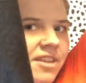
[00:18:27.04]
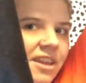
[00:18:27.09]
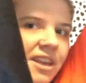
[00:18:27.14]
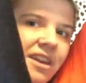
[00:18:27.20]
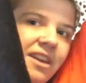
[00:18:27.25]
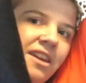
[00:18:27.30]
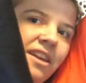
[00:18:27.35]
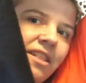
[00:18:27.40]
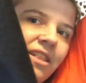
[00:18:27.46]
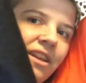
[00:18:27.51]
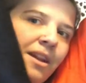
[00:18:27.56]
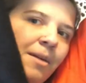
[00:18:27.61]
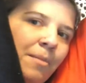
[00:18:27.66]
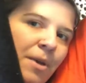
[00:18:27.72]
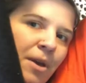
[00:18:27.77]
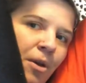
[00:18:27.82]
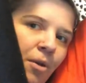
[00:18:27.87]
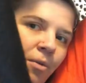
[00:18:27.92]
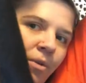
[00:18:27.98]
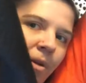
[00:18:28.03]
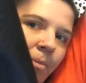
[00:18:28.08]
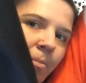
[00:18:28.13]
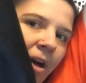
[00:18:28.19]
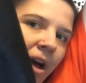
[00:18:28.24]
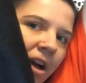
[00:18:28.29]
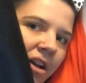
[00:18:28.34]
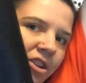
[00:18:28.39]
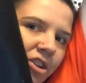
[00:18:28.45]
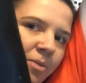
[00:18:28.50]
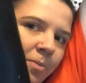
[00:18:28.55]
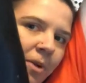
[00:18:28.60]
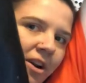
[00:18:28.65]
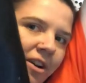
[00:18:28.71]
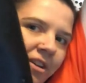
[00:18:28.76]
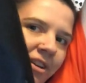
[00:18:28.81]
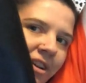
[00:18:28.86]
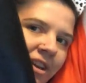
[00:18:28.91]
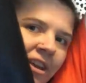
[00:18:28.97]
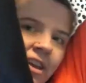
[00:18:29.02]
like I could get that on my own on Poshmark.